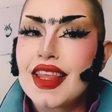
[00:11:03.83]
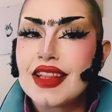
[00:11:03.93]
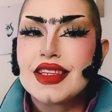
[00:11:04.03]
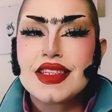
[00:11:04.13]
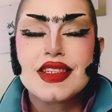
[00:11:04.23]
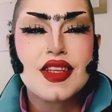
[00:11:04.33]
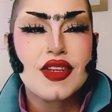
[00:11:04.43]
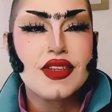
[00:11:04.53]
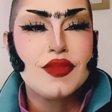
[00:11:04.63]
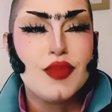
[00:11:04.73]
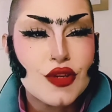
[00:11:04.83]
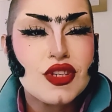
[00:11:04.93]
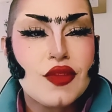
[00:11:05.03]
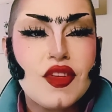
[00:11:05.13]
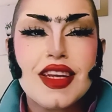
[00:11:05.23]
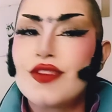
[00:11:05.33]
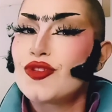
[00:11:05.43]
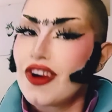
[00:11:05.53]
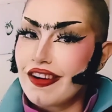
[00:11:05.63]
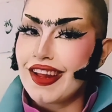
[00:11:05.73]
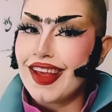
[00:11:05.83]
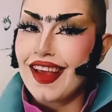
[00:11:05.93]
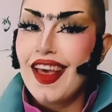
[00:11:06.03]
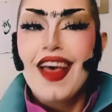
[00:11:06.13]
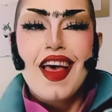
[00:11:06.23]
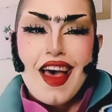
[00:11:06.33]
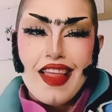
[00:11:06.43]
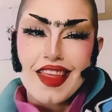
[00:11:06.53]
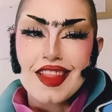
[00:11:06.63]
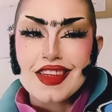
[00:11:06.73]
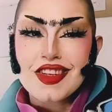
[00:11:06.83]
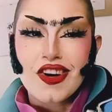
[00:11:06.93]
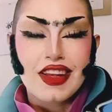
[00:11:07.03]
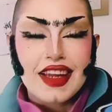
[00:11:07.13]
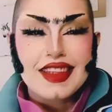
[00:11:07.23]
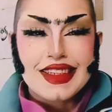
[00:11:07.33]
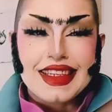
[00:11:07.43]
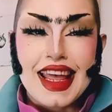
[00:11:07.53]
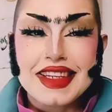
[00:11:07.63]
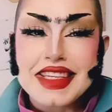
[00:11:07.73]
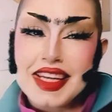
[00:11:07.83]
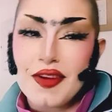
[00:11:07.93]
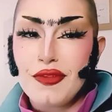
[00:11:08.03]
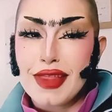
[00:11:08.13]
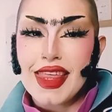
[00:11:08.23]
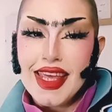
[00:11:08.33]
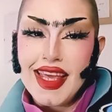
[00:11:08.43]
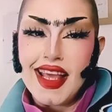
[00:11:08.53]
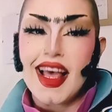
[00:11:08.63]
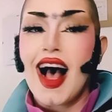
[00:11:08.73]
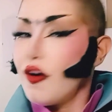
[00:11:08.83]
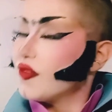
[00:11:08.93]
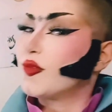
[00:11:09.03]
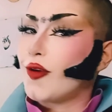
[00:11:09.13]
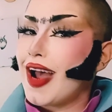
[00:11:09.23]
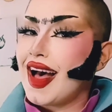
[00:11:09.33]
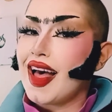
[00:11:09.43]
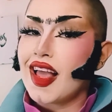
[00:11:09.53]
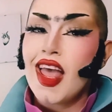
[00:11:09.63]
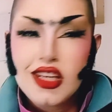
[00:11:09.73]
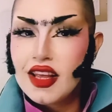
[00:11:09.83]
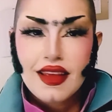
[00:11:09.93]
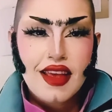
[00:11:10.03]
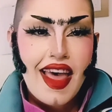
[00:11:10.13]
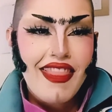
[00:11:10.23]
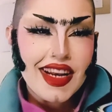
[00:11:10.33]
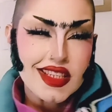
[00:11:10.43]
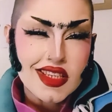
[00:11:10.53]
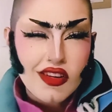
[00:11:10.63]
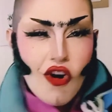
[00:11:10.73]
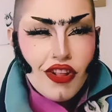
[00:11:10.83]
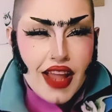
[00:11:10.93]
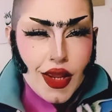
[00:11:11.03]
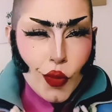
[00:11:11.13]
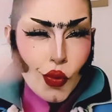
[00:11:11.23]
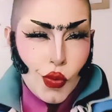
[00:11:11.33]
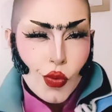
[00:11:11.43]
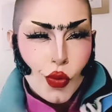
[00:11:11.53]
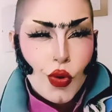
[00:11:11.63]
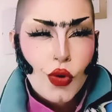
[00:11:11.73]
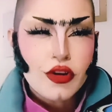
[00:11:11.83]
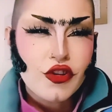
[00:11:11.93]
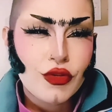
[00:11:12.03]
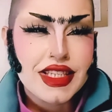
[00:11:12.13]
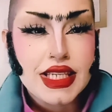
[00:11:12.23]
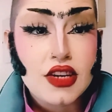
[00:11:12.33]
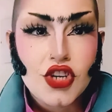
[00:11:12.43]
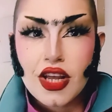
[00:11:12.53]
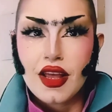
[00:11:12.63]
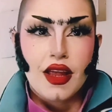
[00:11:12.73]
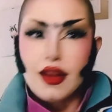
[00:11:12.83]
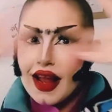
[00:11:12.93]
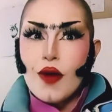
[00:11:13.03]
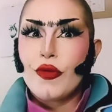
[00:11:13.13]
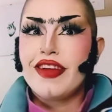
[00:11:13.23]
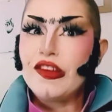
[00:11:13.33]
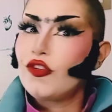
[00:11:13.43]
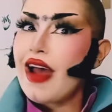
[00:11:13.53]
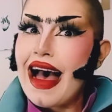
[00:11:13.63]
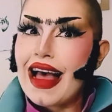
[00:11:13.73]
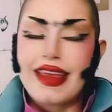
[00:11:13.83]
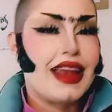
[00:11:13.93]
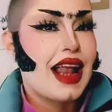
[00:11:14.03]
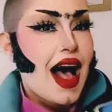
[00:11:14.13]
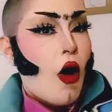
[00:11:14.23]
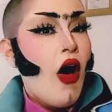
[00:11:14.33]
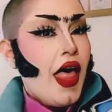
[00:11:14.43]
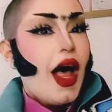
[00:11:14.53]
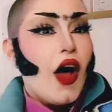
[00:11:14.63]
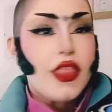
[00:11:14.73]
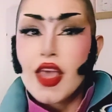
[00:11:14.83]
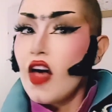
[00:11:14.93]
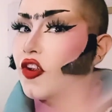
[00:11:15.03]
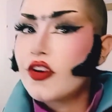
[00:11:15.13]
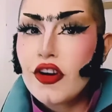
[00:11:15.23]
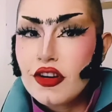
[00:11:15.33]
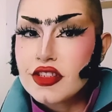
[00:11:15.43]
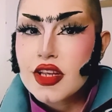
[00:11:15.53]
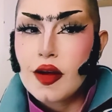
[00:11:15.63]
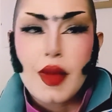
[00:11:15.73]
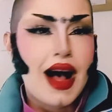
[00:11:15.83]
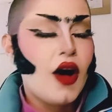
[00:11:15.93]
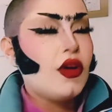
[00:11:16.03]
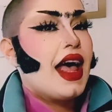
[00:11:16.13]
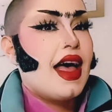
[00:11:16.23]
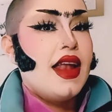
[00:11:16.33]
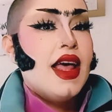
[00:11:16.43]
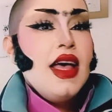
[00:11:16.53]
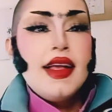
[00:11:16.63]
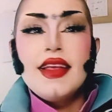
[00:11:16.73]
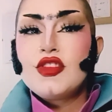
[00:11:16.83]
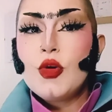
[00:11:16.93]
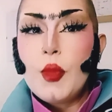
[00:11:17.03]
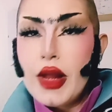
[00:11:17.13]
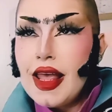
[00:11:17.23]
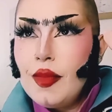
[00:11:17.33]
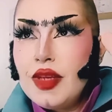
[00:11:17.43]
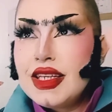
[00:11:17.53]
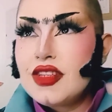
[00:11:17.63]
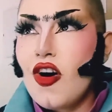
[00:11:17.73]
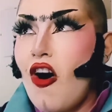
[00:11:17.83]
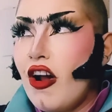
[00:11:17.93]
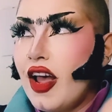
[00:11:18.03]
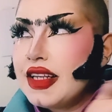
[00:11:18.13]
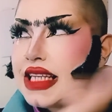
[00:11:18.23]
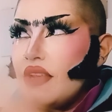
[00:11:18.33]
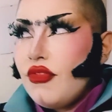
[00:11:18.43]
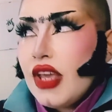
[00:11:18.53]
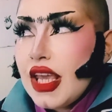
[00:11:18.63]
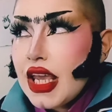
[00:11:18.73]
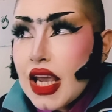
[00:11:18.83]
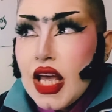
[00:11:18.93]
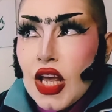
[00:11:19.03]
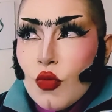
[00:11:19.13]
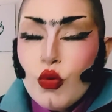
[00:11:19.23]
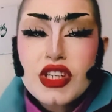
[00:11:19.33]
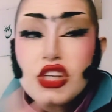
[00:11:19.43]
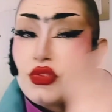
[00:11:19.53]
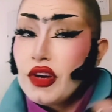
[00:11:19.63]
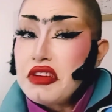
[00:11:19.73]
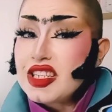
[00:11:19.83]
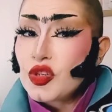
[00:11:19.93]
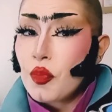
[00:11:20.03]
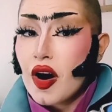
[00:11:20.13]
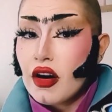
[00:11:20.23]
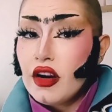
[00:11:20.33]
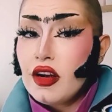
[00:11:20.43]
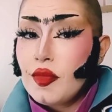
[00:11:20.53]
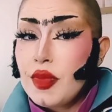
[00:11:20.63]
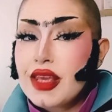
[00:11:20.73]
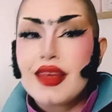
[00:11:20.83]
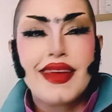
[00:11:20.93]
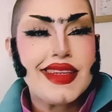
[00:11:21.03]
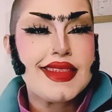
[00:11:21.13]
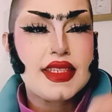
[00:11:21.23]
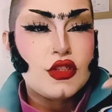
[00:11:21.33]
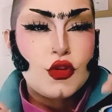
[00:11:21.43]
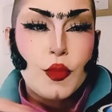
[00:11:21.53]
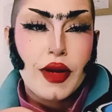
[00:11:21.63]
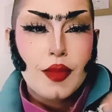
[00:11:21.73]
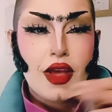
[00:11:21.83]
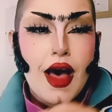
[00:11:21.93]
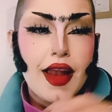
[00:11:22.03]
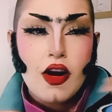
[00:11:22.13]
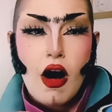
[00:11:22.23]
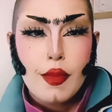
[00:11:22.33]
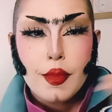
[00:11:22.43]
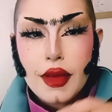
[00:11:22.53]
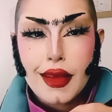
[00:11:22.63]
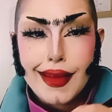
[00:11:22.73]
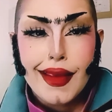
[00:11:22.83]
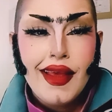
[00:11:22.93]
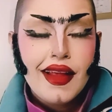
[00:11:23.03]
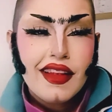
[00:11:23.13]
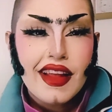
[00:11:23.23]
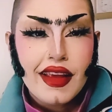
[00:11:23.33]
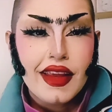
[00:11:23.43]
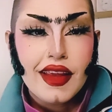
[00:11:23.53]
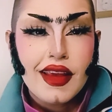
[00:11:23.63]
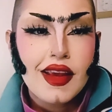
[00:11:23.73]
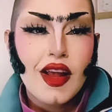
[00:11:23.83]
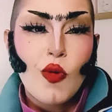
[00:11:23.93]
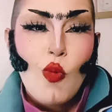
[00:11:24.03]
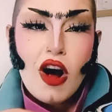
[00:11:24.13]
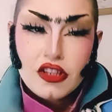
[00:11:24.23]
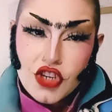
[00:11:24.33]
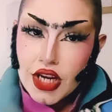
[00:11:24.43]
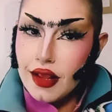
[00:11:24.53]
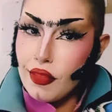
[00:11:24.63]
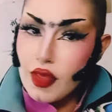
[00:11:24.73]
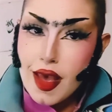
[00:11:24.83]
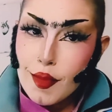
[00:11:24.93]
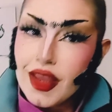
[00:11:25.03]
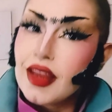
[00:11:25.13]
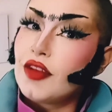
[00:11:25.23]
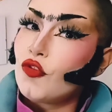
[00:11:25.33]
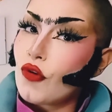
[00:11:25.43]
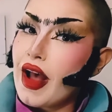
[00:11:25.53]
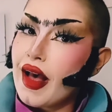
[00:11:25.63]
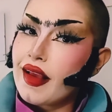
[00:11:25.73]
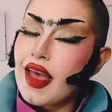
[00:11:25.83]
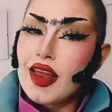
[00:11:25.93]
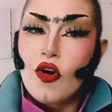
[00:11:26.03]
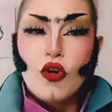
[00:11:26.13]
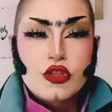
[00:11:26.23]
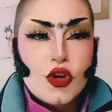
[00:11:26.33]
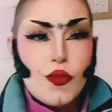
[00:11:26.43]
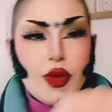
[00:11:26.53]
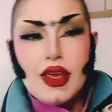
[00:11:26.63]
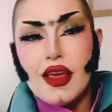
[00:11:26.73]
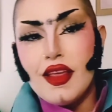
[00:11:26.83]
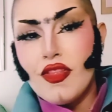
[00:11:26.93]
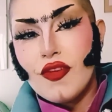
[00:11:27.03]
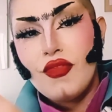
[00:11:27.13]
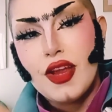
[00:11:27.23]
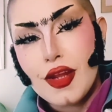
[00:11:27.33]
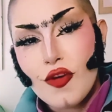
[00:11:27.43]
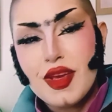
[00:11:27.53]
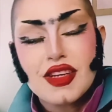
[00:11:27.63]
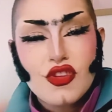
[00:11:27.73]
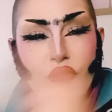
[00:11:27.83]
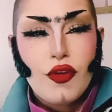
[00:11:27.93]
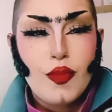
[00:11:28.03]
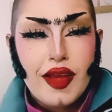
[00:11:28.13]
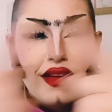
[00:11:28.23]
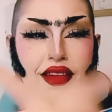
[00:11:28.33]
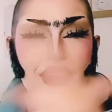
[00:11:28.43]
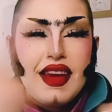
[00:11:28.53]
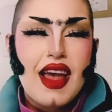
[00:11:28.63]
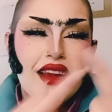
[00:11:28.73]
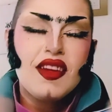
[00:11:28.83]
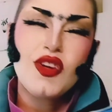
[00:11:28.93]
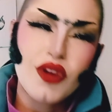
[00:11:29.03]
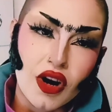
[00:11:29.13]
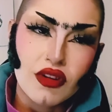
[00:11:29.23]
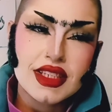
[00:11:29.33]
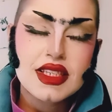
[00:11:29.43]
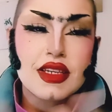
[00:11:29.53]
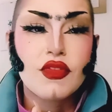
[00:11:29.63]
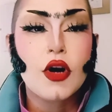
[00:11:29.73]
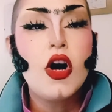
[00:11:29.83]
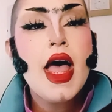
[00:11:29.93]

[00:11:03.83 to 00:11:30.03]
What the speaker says: that this is the music video starting, and then they start like to dance and everything out of drag. And then it's all like, ooh, cool transition. Now we're in drag, and now the other girls come out, and Supreme is on a TV, which is very smart because Supreme cannot be like watching them in drag and also be in the video because they're filming, yeah, you know, it's difficult.